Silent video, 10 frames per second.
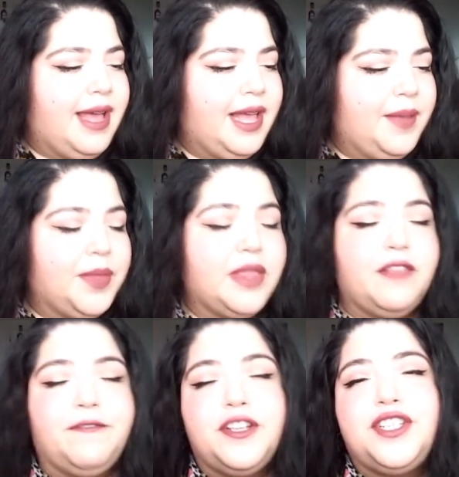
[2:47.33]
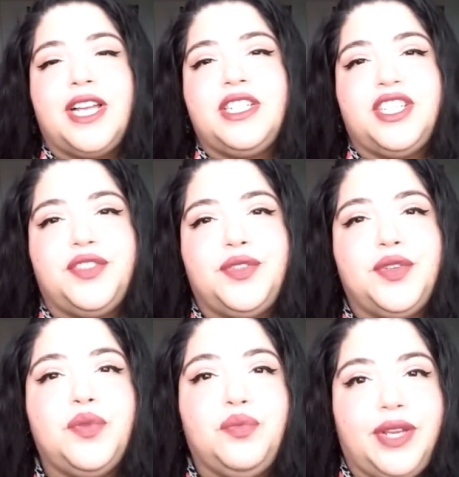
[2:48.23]
The first challenge is
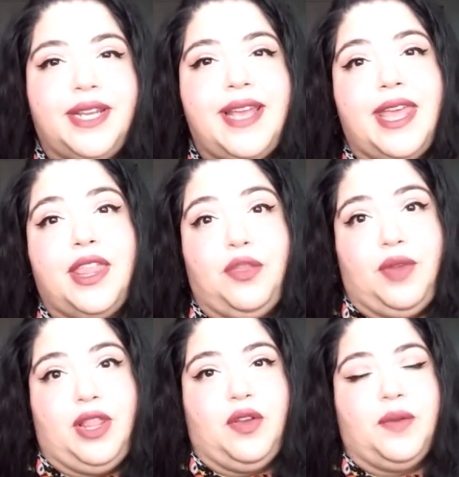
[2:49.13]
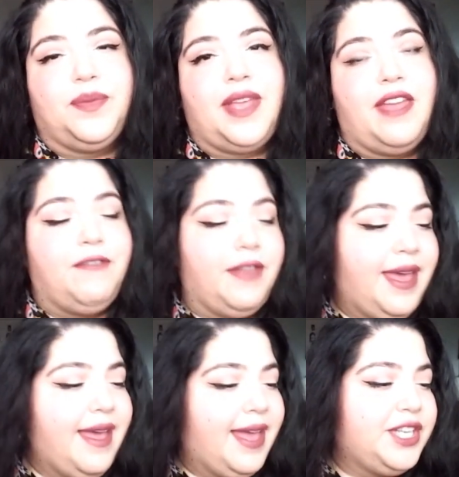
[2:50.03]
to read a thriller, and for
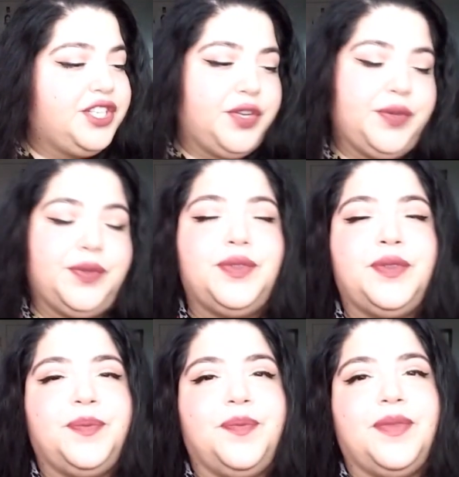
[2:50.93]
that I chose